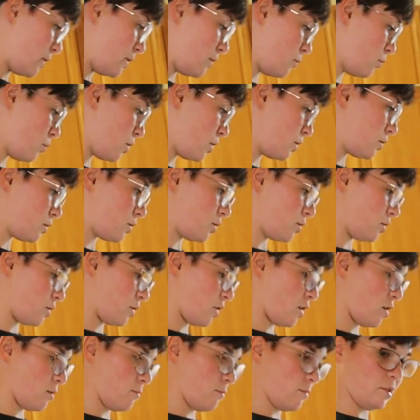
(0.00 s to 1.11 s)
I need 1/3
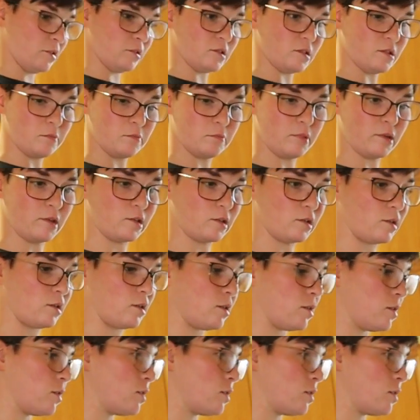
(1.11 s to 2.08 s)
cup melted butter.